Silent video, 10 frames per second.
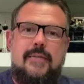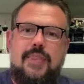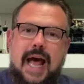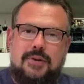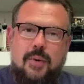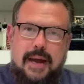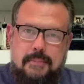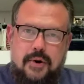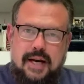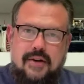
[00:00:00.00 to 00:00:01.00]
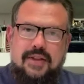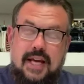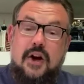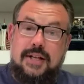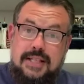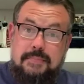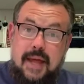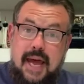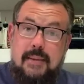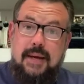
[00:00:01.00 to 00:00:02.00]
That's why I'm putting everything on
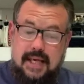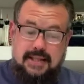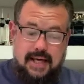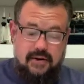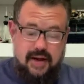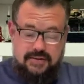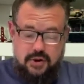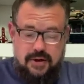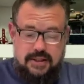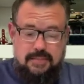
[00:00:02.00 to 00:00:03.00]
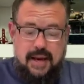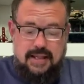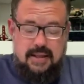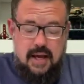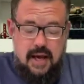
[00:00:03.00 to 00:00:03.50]
display, because I don't have storage space.